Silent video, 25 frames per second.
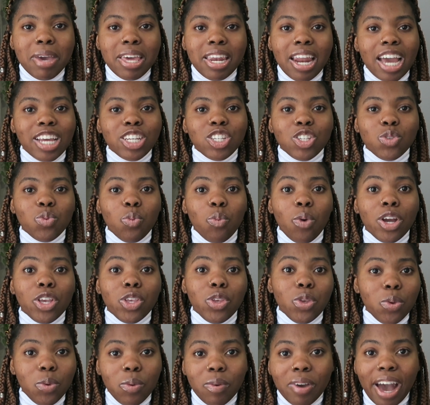and I just want
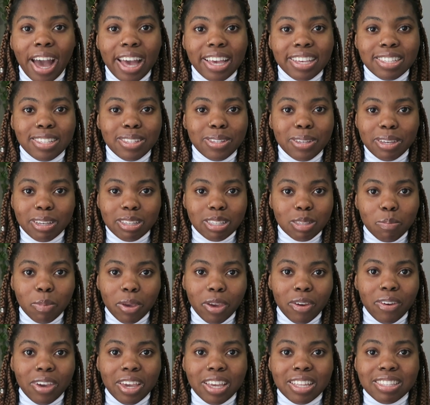you guys to
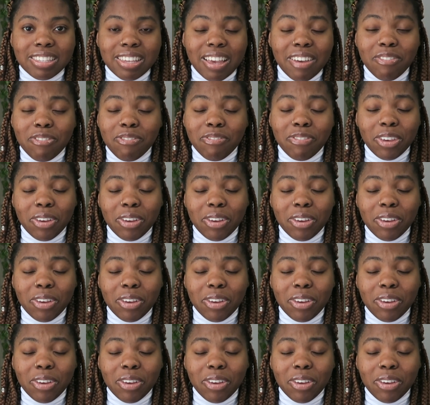experience and